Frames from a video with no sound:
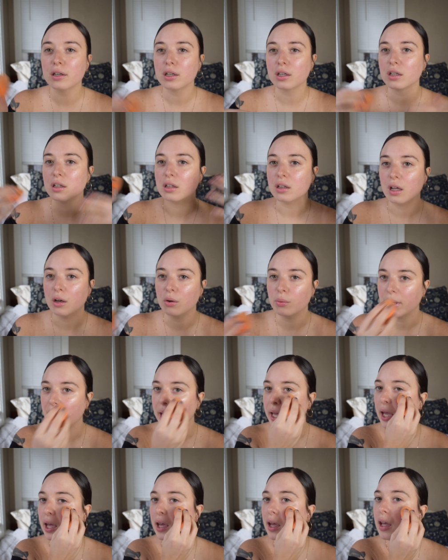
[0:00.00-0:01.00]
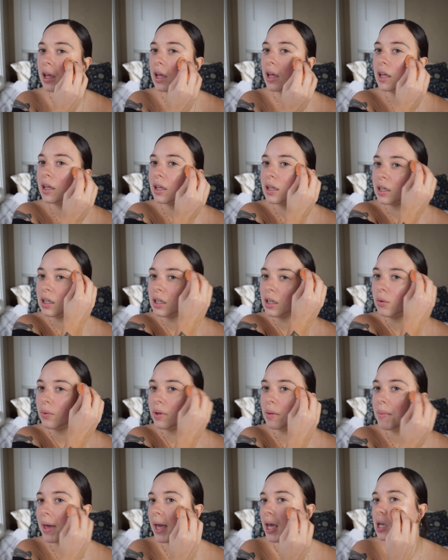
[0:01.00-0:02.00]
glowy,
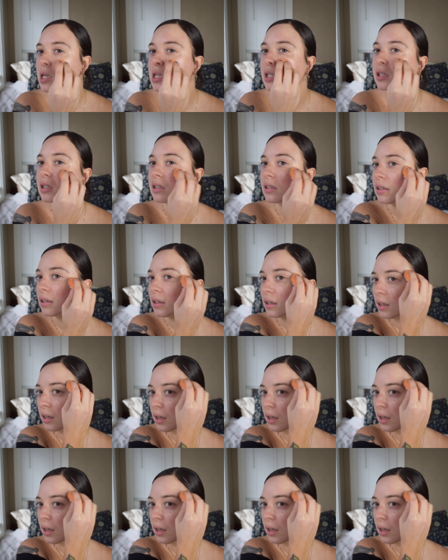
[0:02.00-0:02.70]
glowy base.